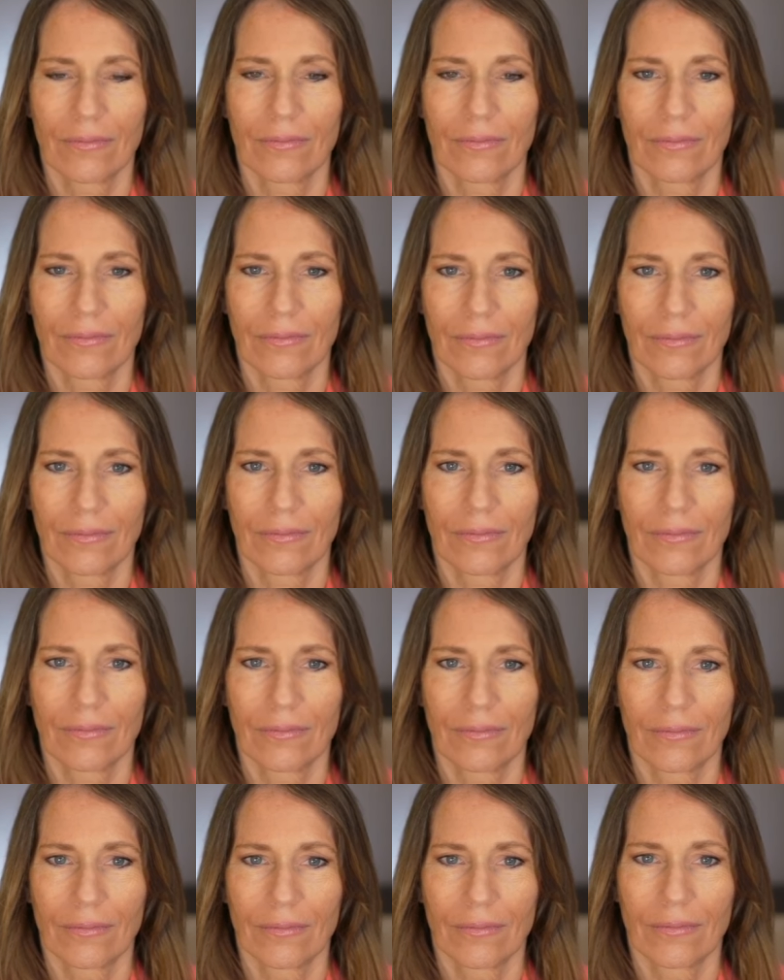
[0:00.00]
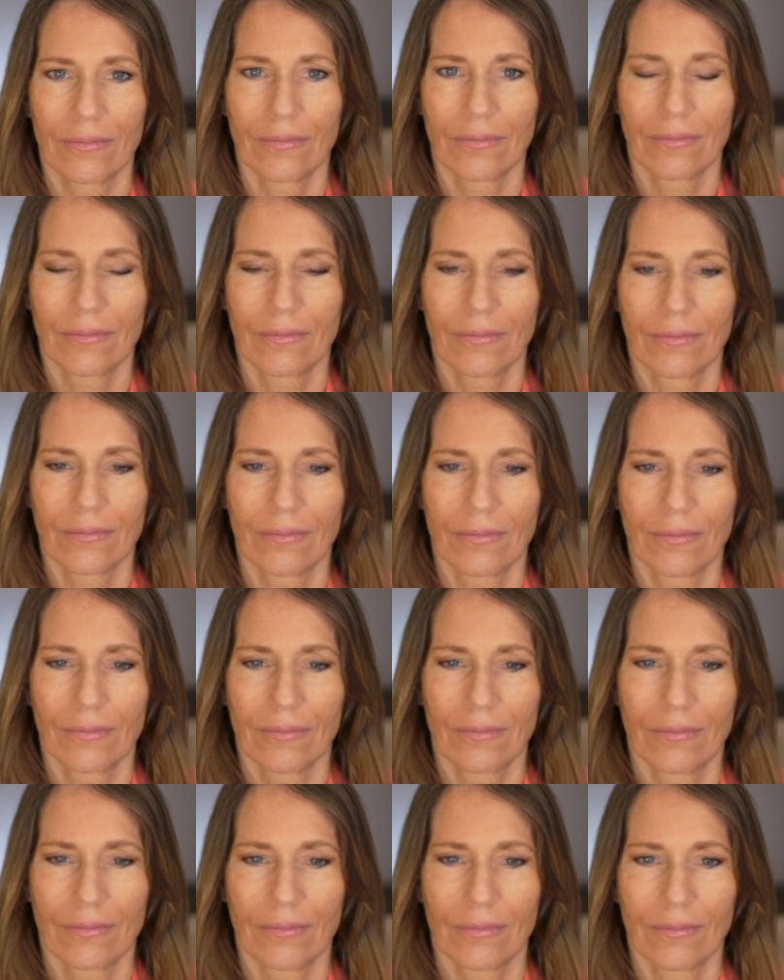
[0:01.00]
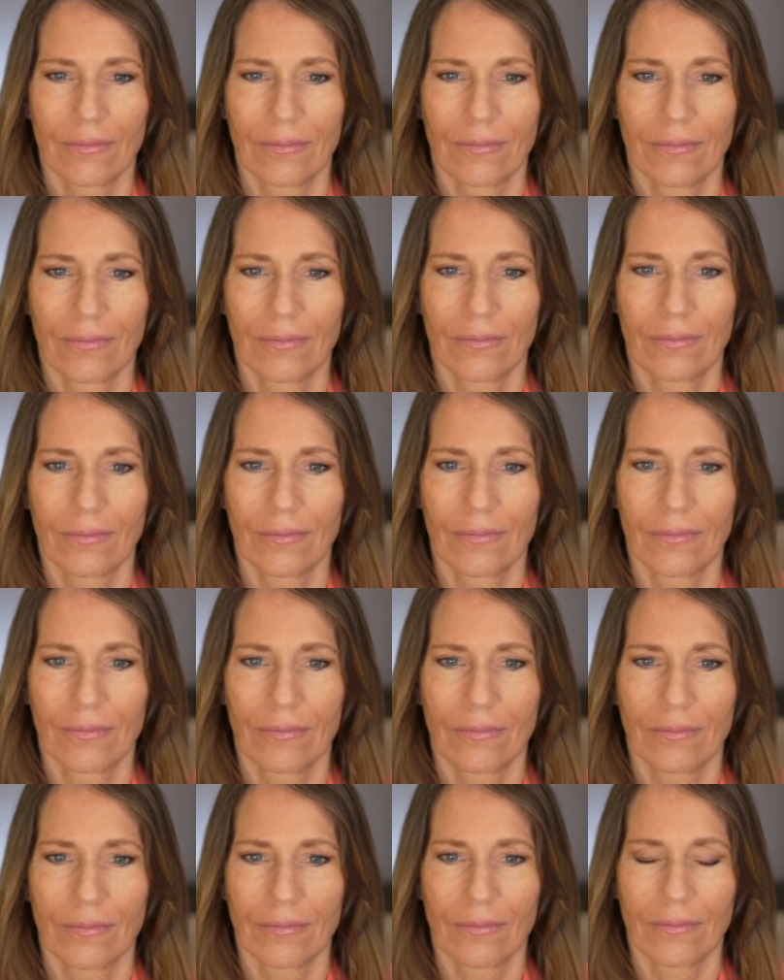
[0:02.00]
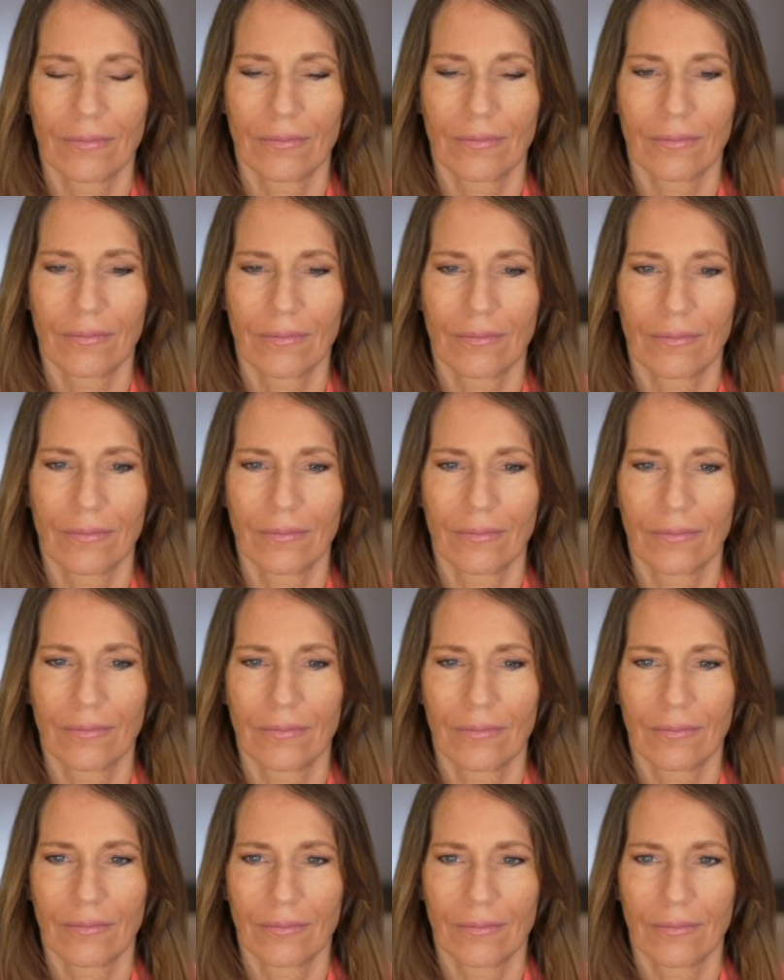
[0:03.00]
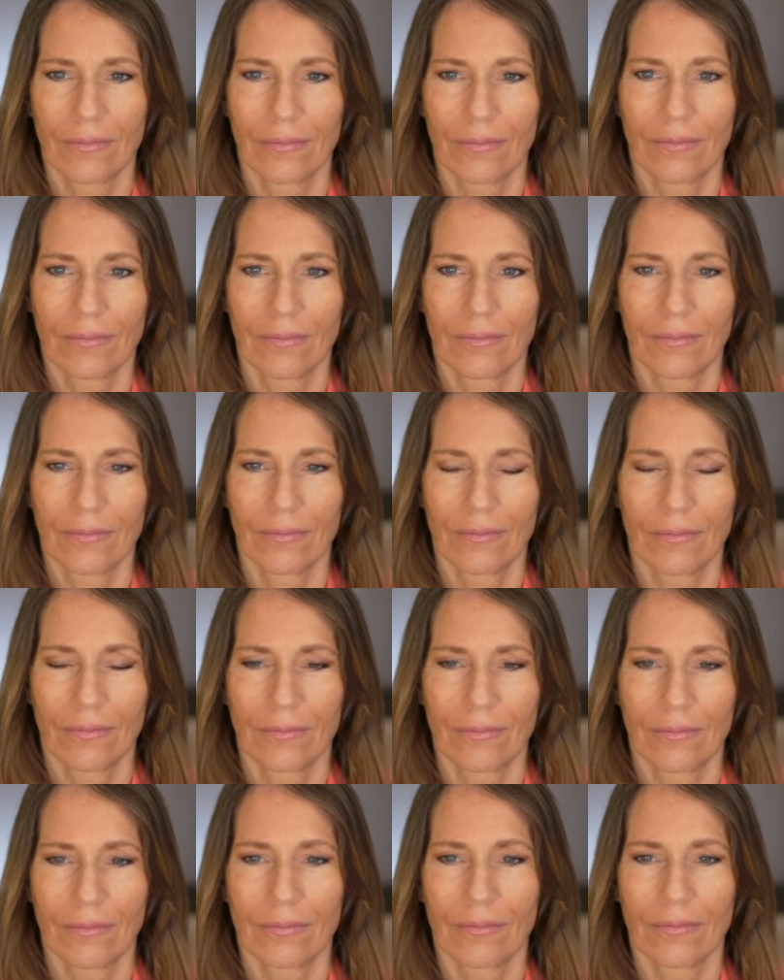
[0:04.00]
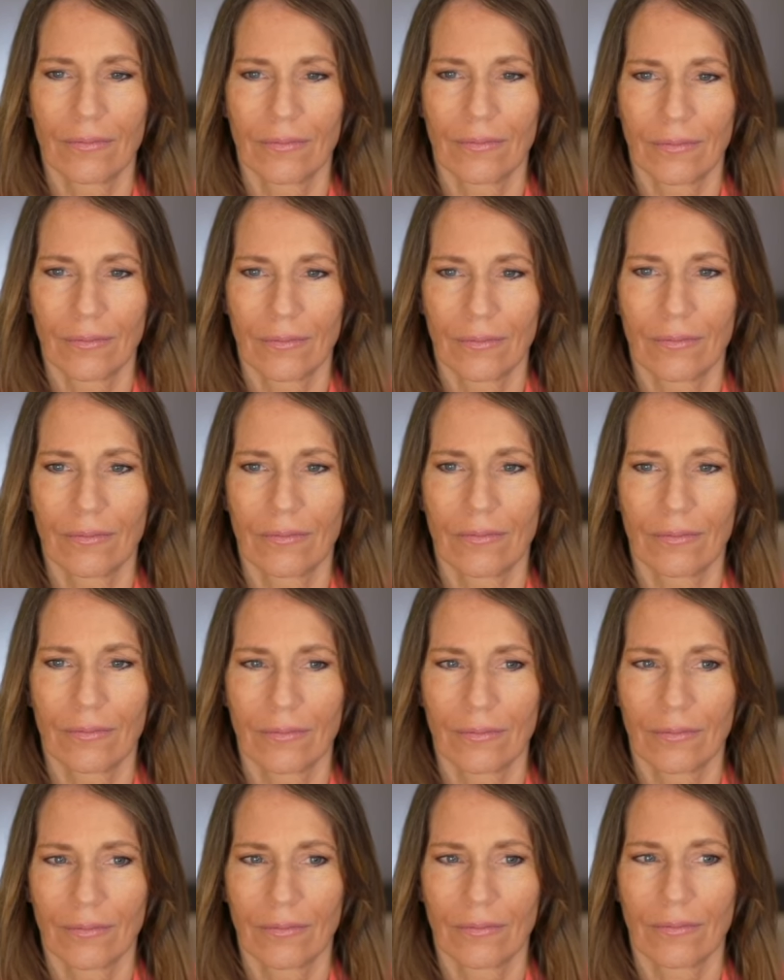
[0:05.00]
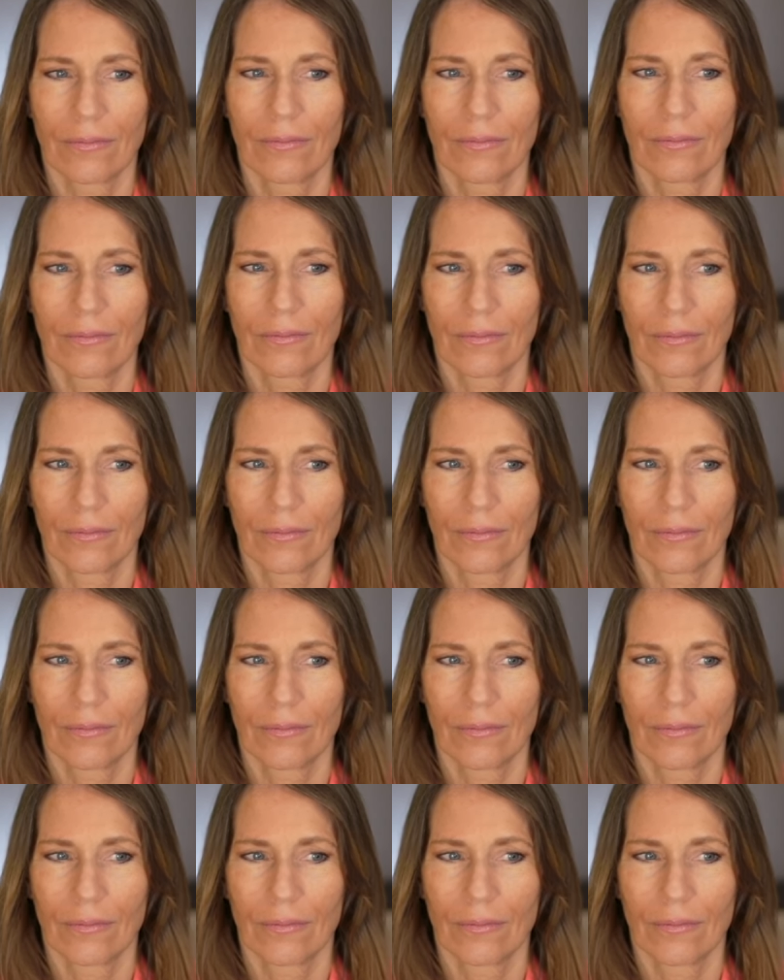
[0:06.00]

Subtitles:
(not speaking)